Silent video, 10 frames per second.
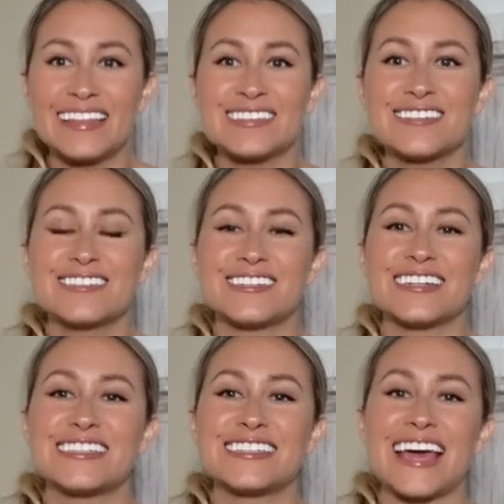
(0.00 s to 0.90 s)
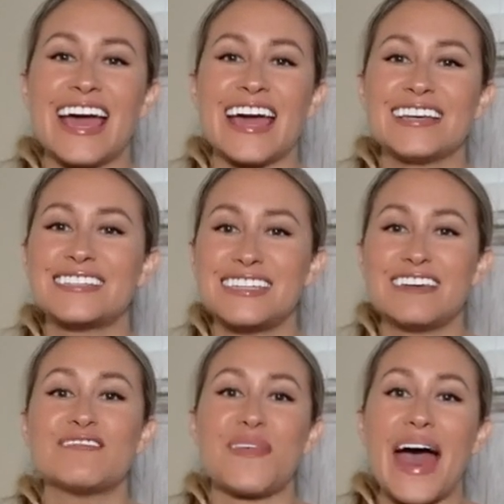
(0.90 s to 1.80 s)
These are just a
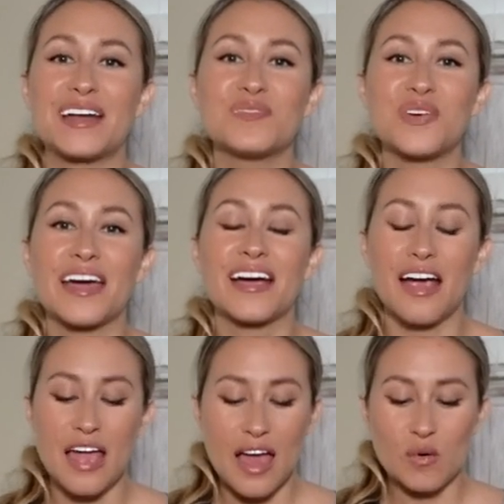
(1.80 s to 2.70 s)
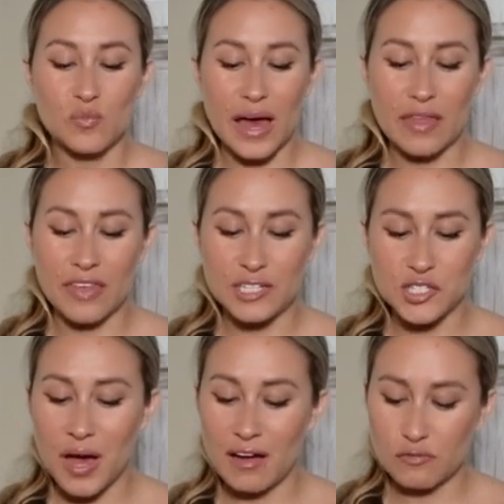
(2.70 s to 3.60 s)
Steve Madden pair, but they
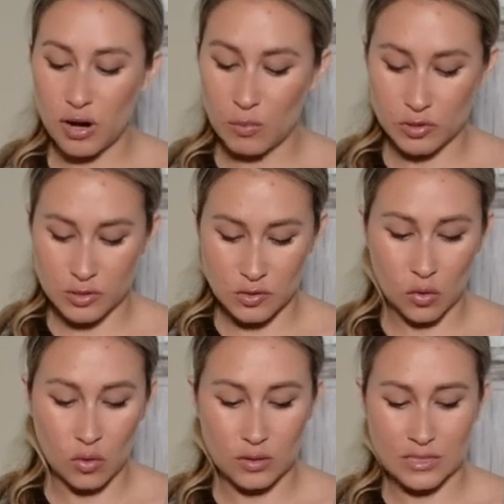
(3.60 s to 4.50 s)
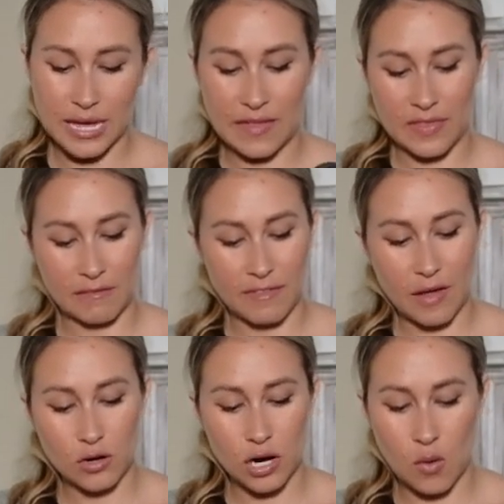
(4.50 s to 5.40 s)
do have rubber soles and they
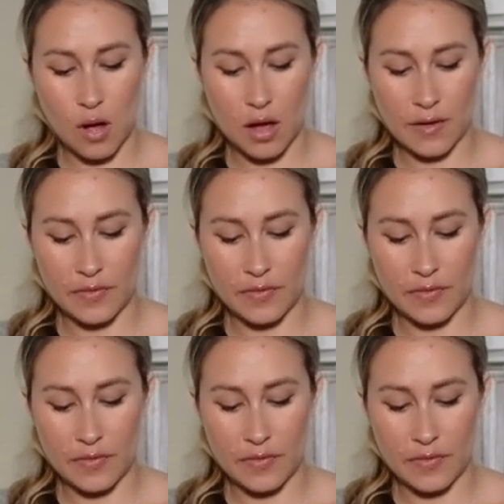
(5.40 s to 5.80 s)
Velcro on.